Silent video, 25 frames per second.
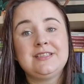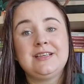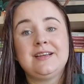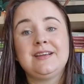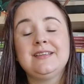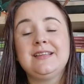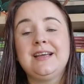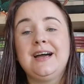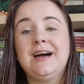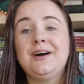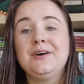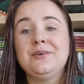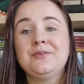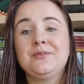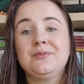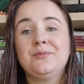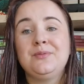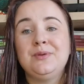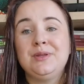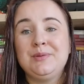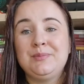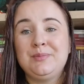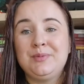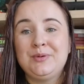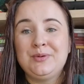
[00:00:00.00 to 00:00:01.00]
start out
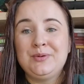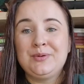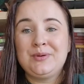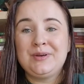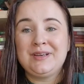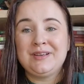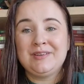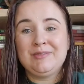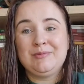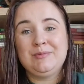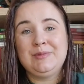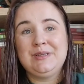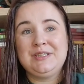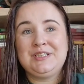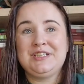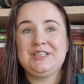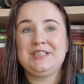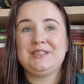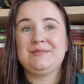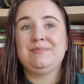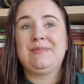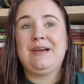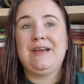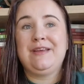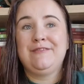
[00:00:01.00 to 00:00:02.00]
with a book which
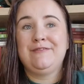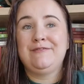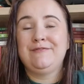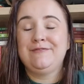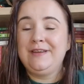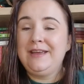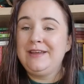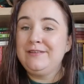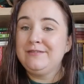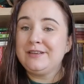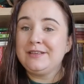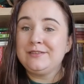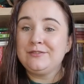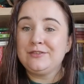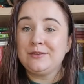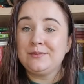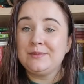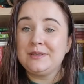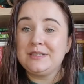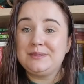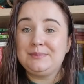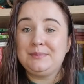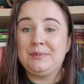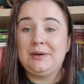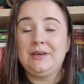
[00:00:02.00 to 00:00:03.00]
is my favorite from
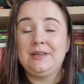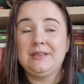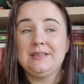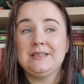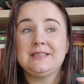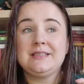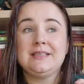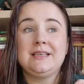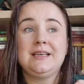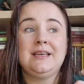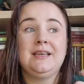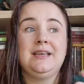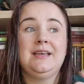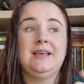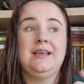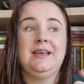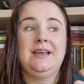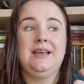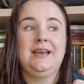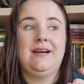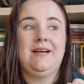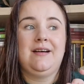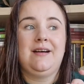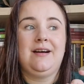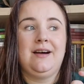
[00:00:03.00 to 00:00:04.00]
this month.
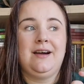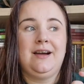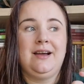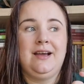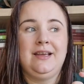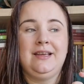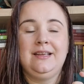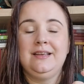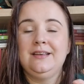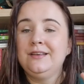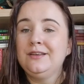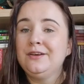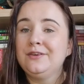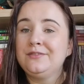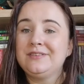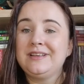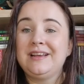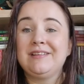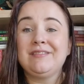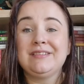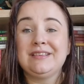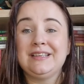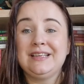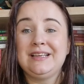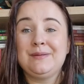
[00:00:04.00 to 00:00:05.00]
I loved
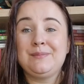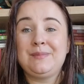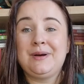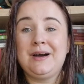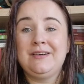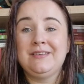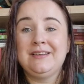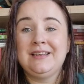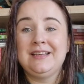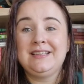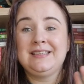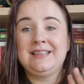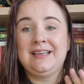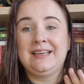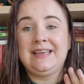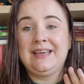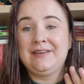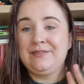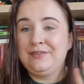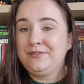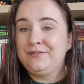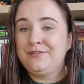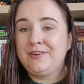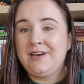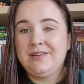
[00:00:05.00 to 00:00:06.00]
everything about it, I
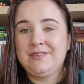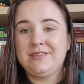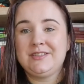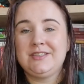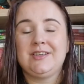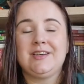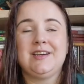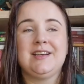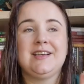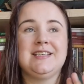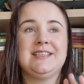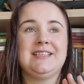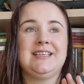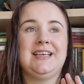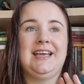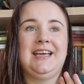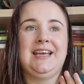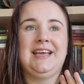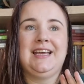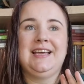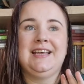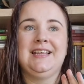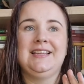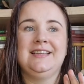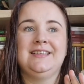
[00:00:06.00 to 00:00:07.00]
gave it 5 stars,
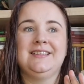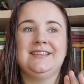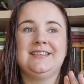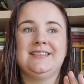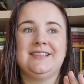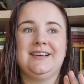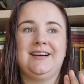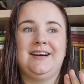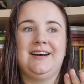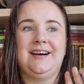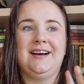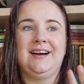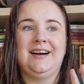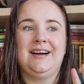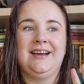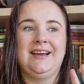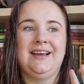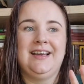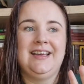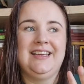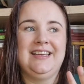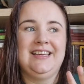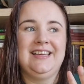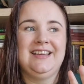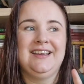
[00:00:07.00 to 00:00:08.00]
and
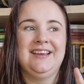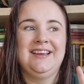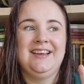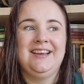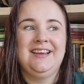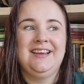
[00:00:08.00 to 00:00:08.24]
I